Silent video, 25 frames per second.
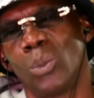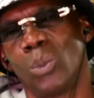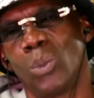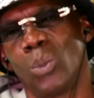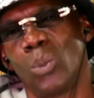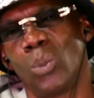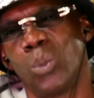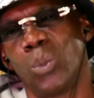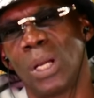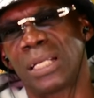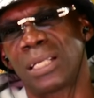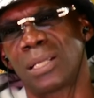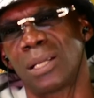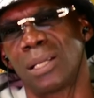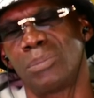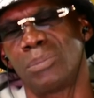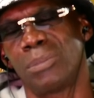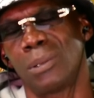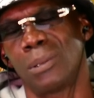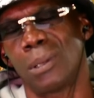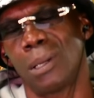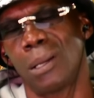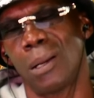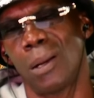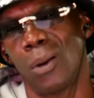with the
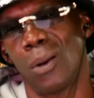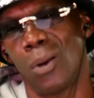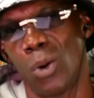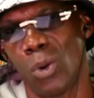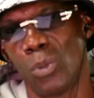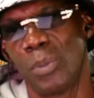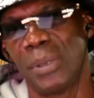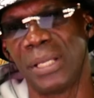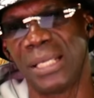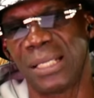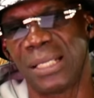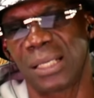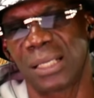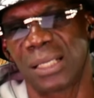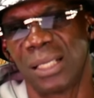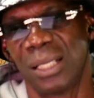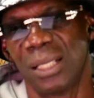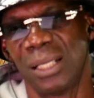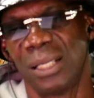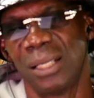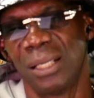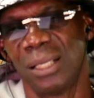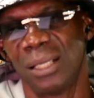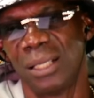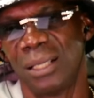homies
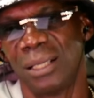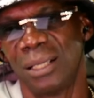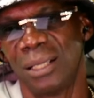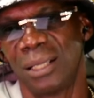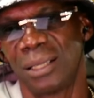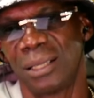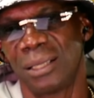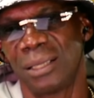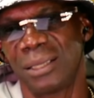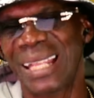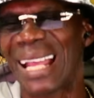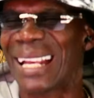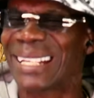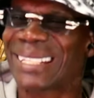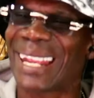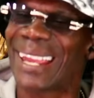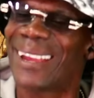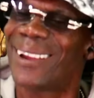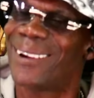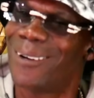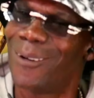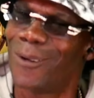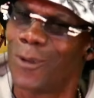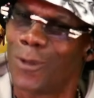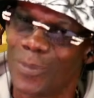that they
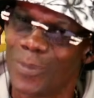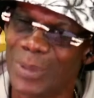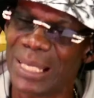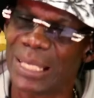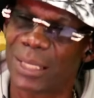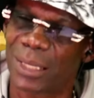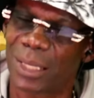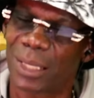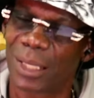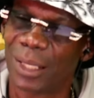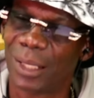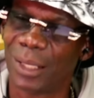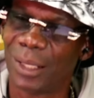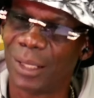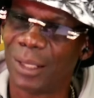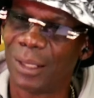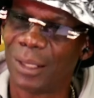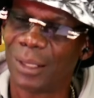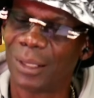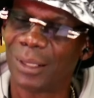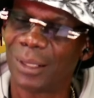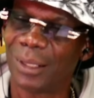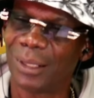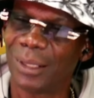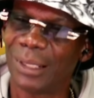homies
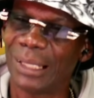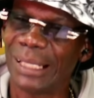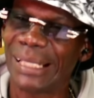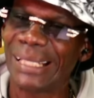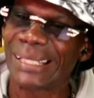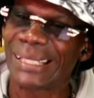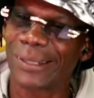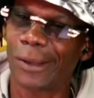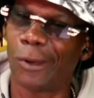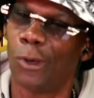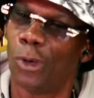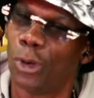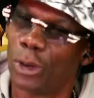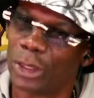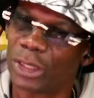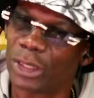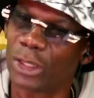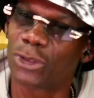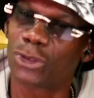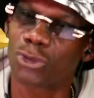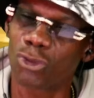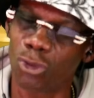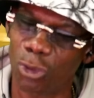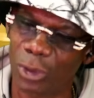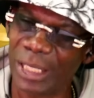is on the
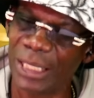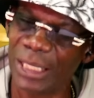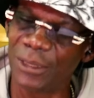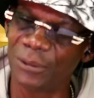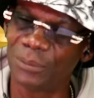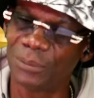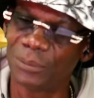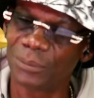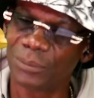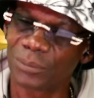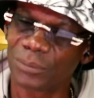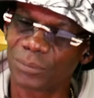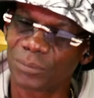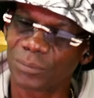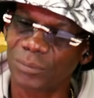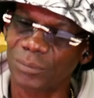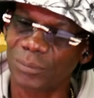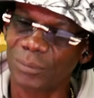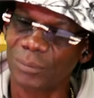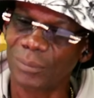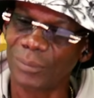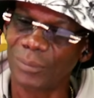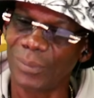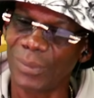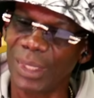street
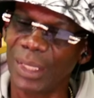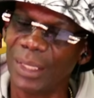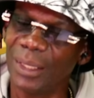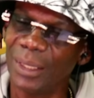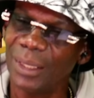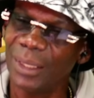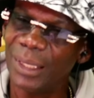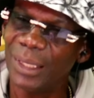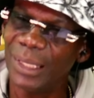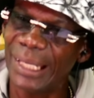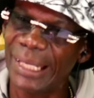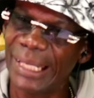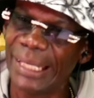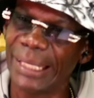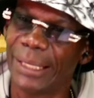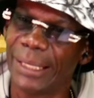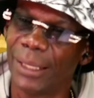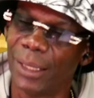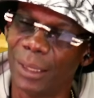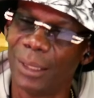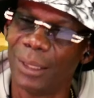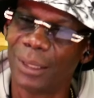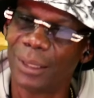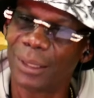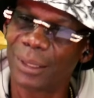in
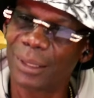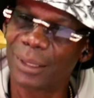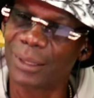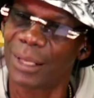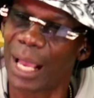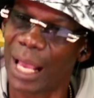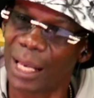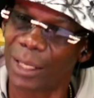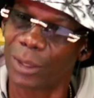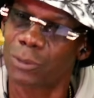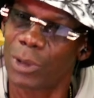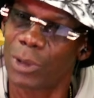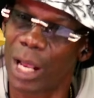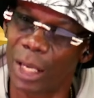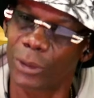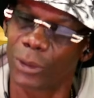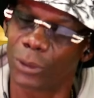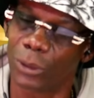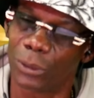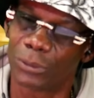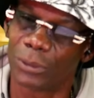Colorado